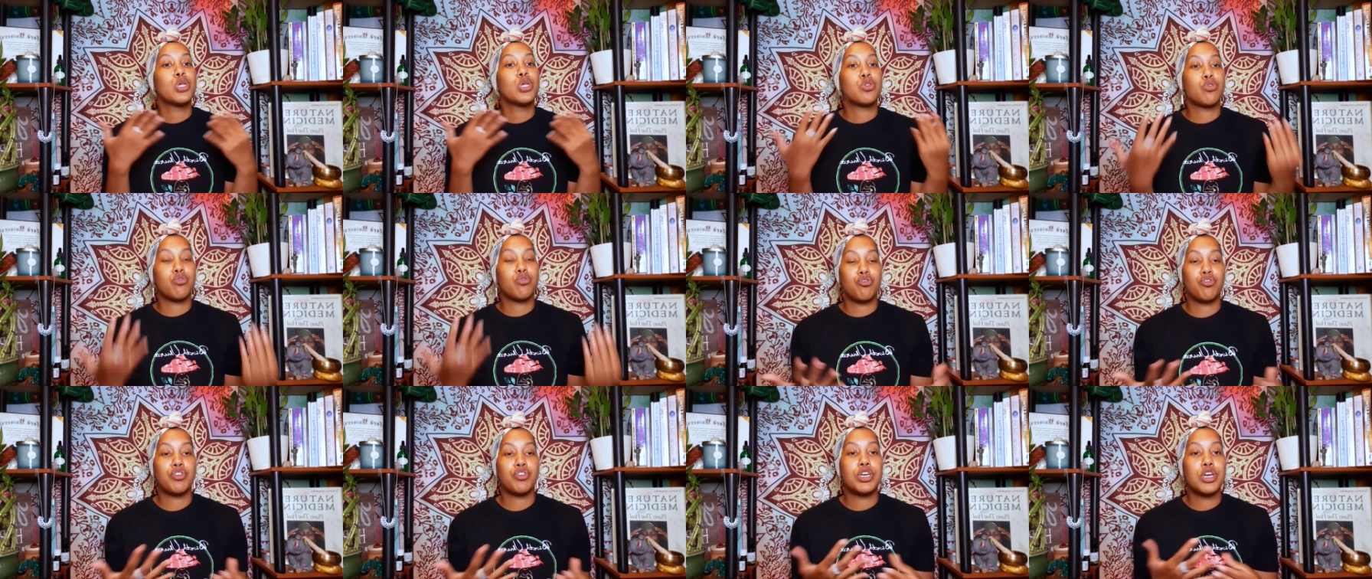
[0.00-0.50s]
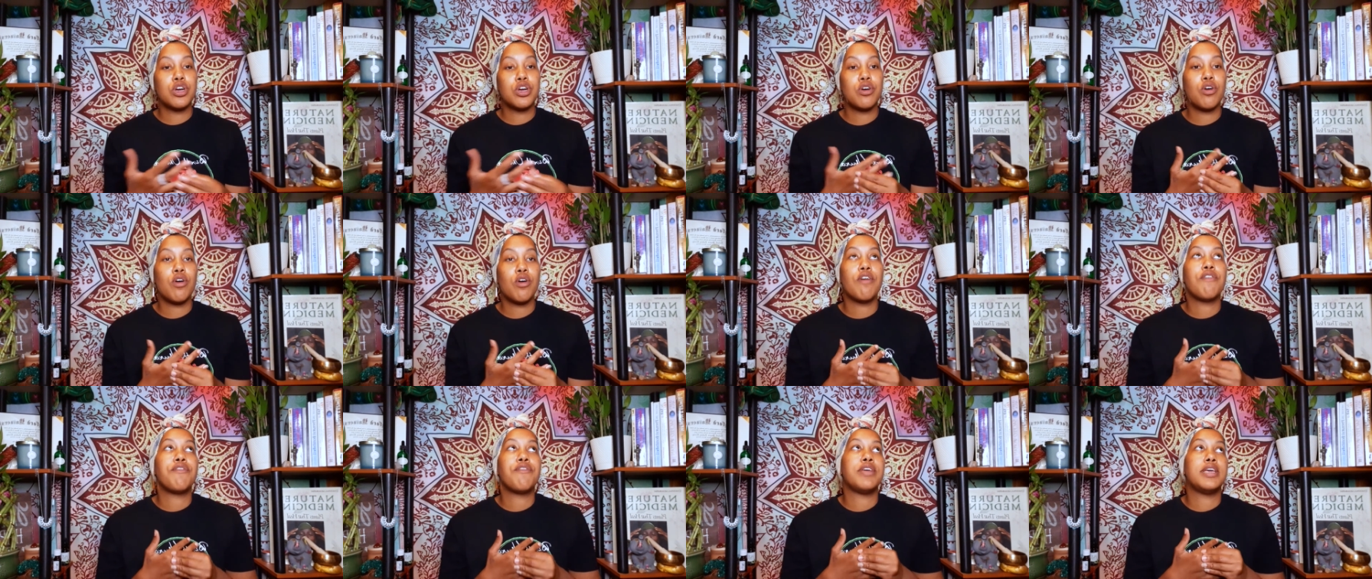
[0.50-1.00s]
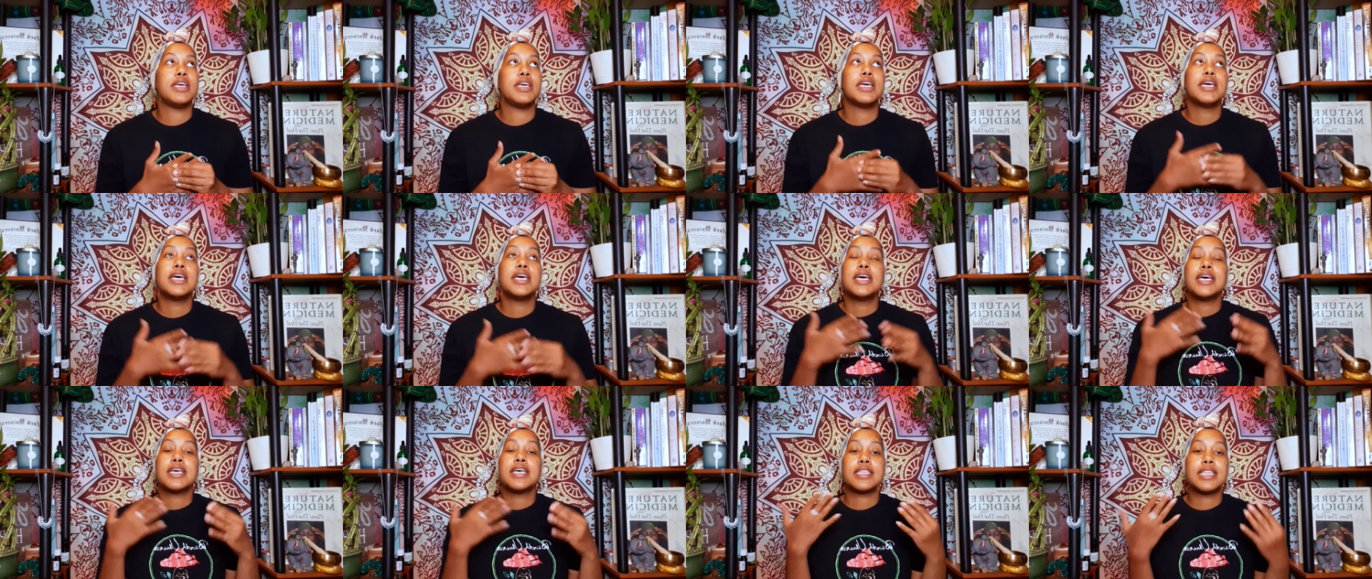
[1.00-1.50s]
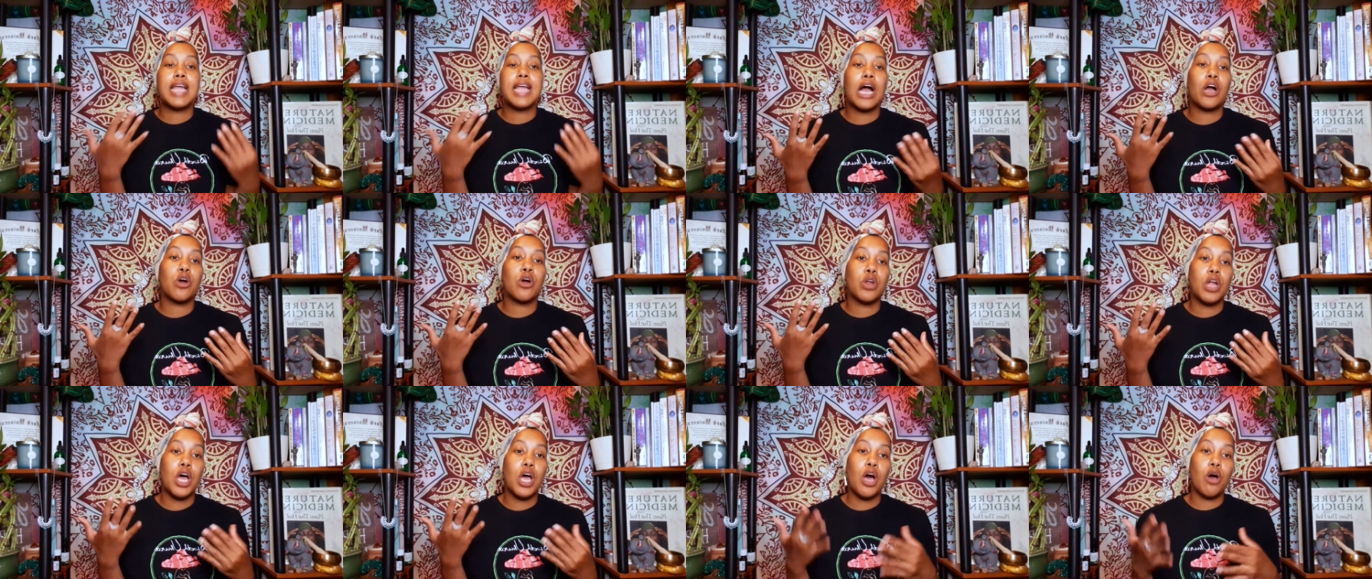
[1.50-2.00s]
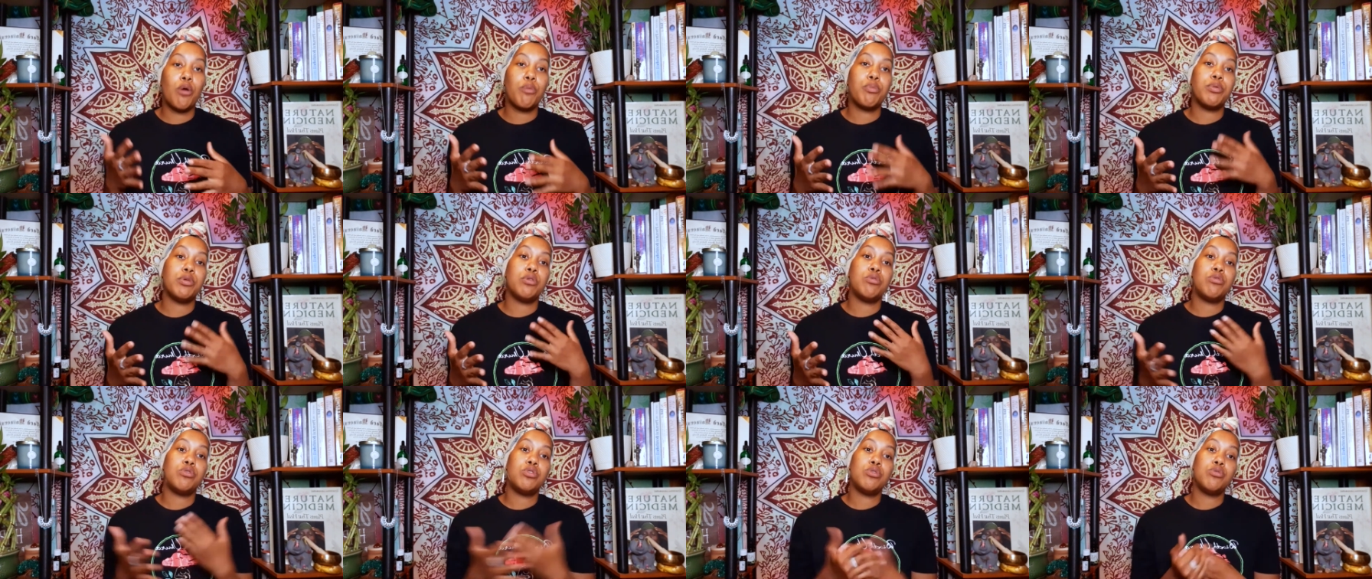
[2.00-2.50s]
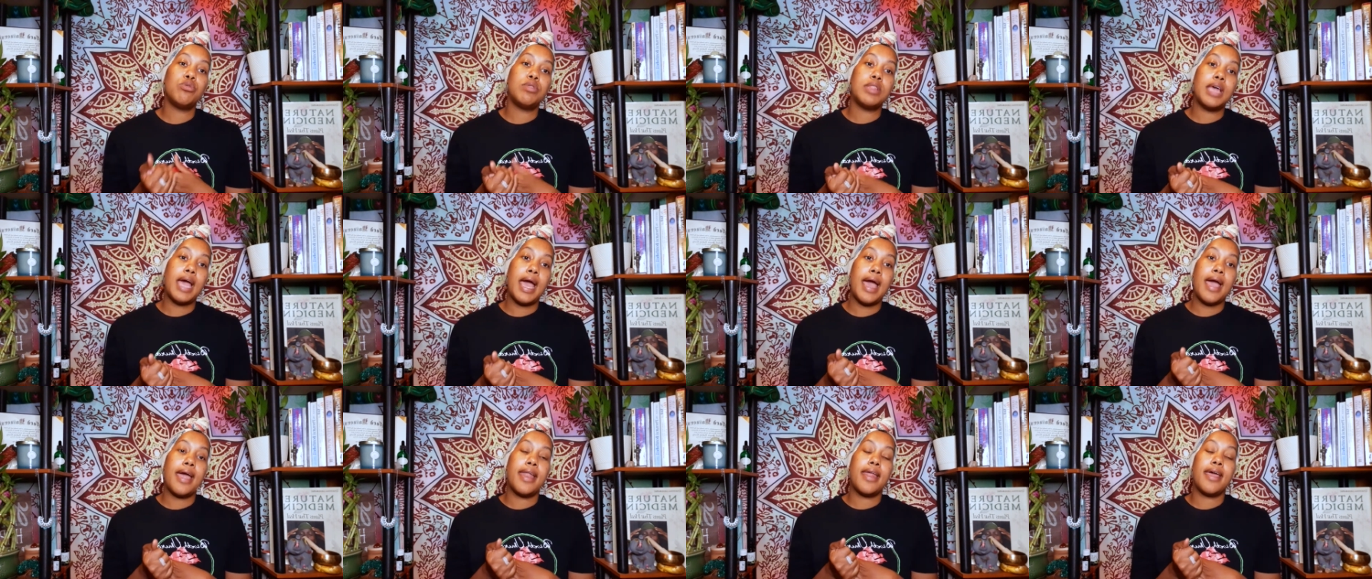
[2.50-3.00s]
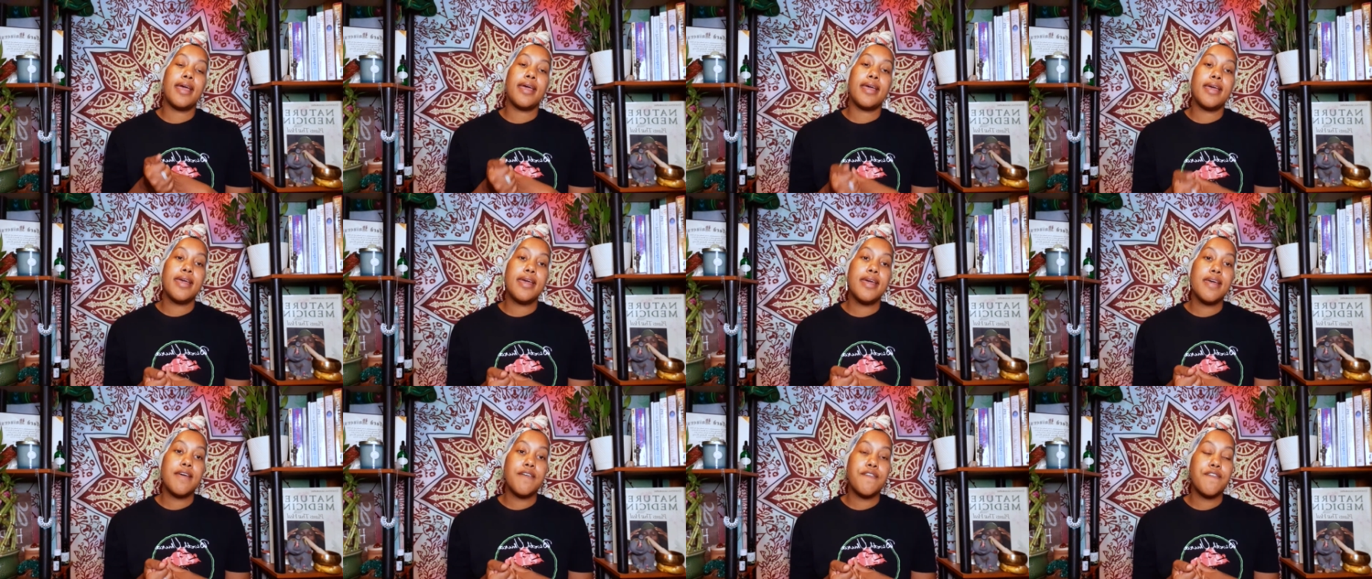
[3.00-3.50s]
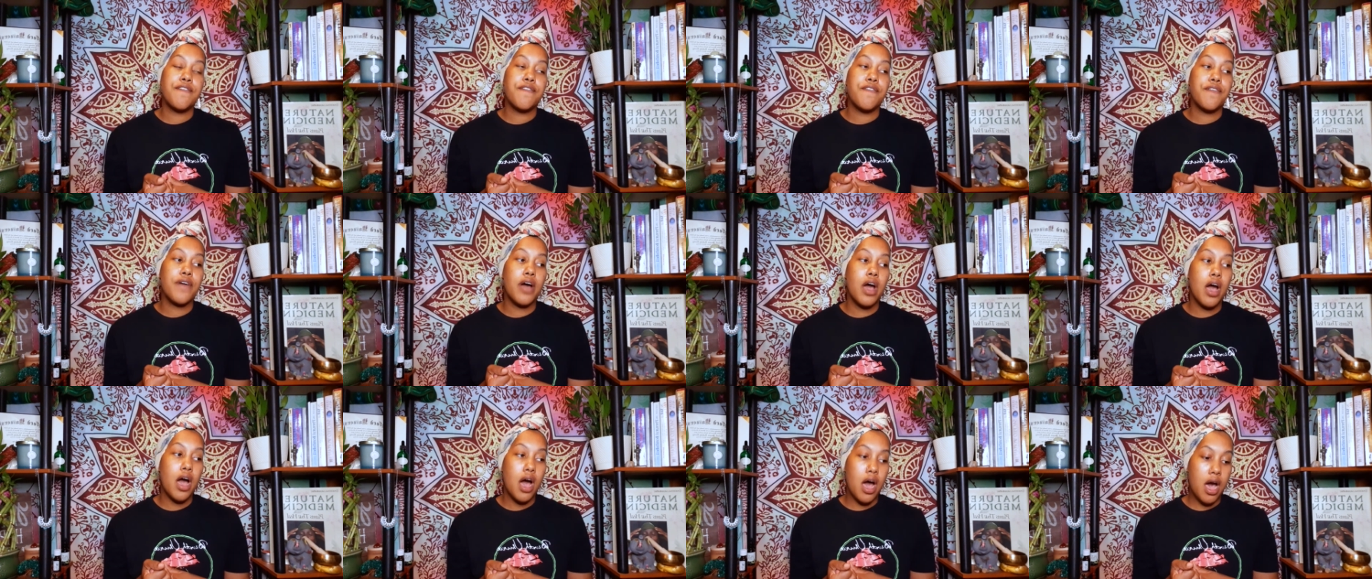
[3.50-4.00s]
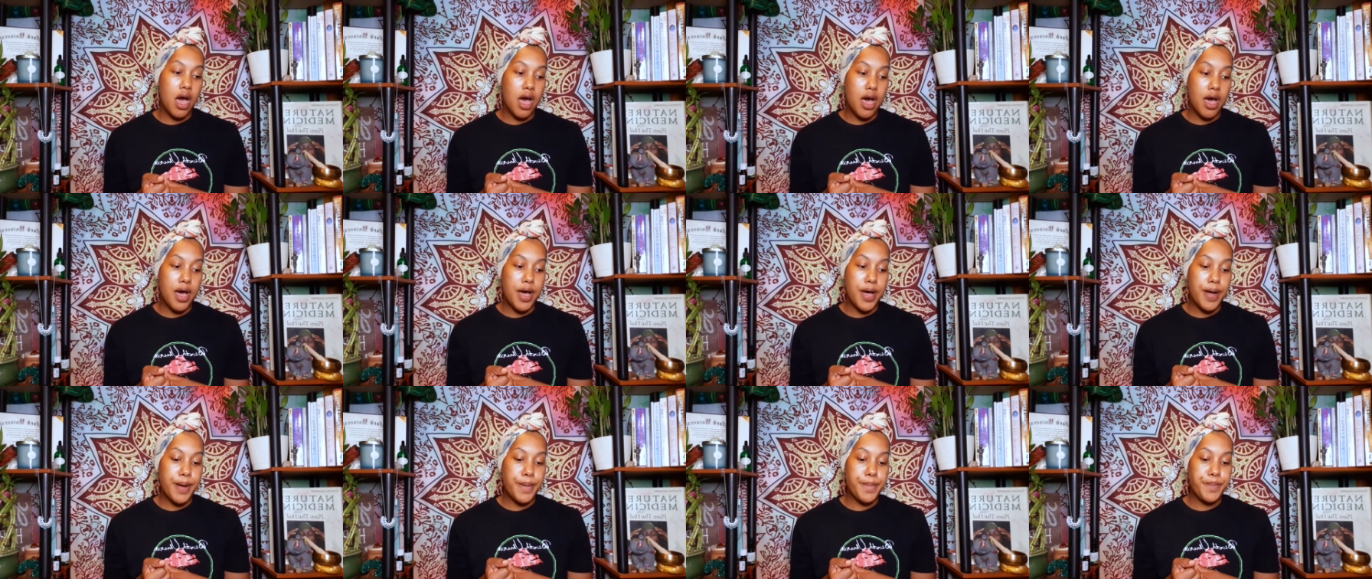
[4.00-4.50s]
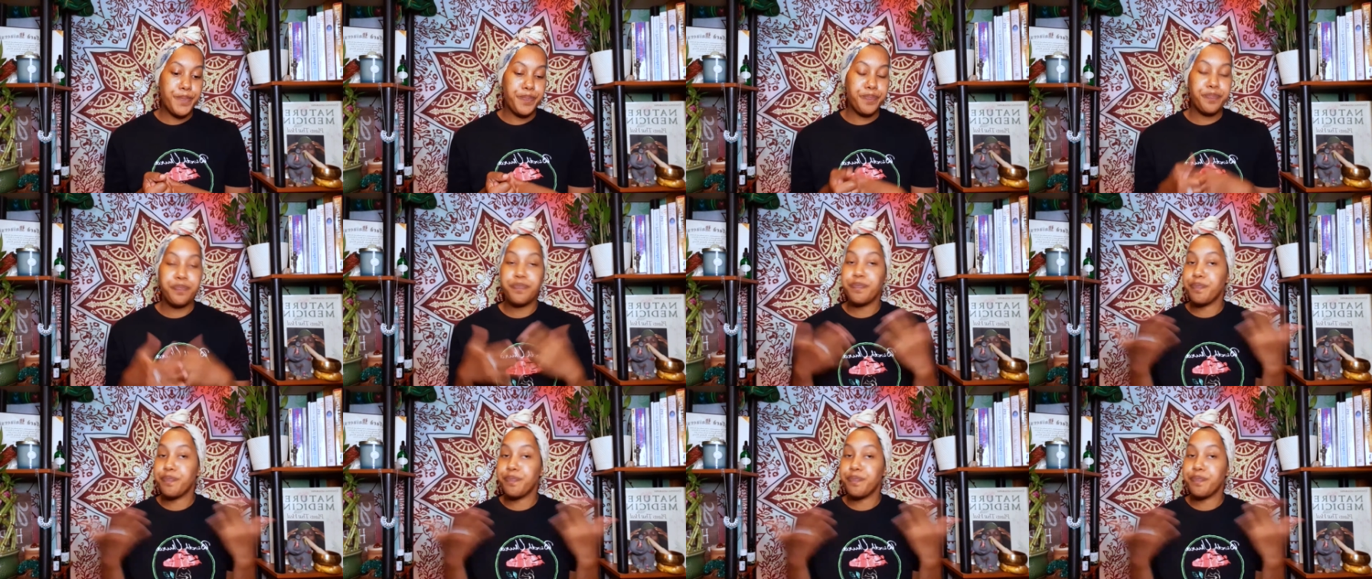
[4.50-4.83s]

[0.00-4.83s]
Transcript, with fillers: So drinking coffee is not going to help you do that if, um,